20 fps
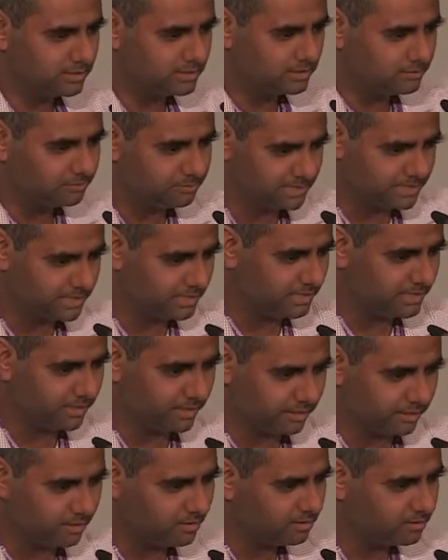it's a busy
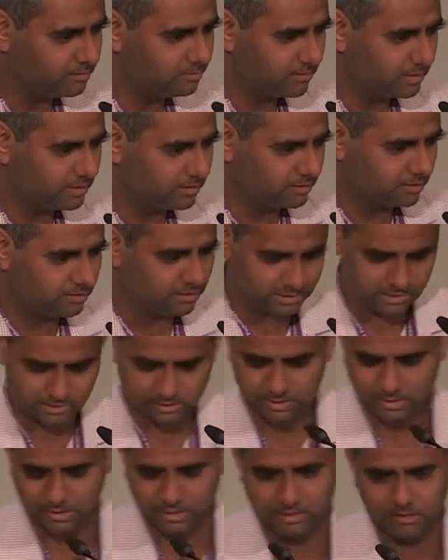title, but
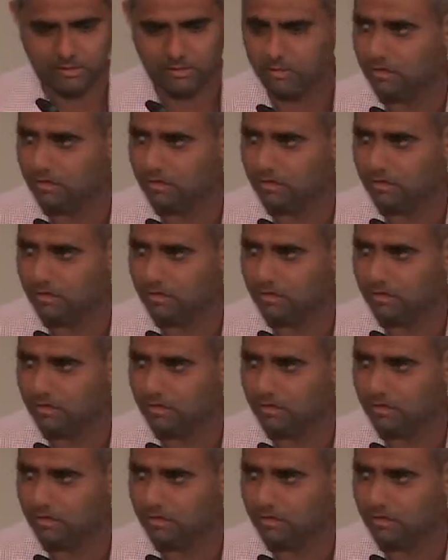essentially